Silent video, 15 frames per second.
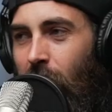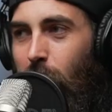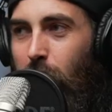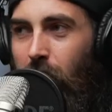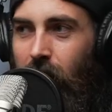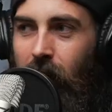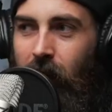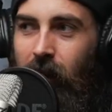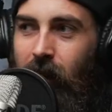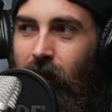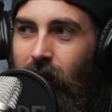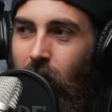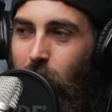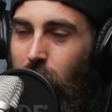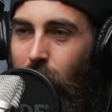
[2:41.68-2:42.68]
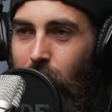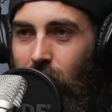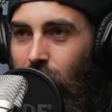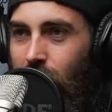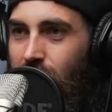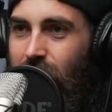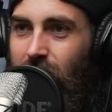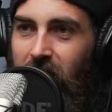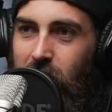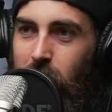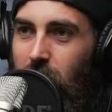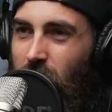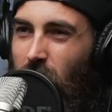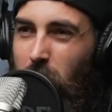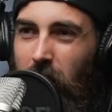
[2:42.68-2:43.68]
But that probably takes me
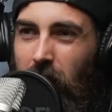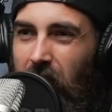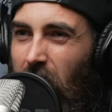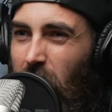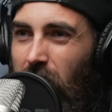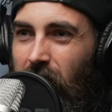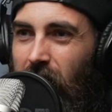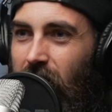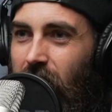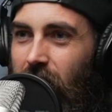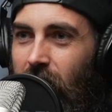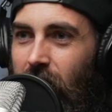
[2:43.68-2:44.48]
a couple of hours, you